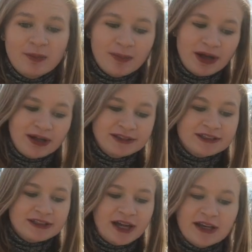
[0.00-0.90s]
But
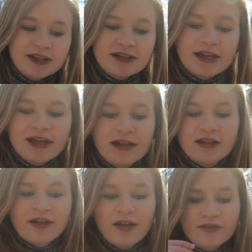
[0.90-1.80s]
I did get
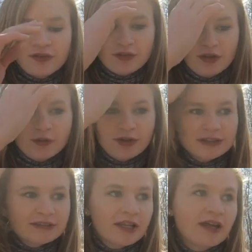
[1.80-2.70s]
a few good
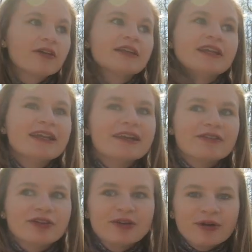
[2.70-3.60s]
ones and I only need a
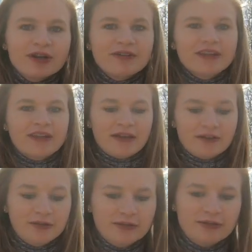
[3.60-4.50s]
few. I don't need like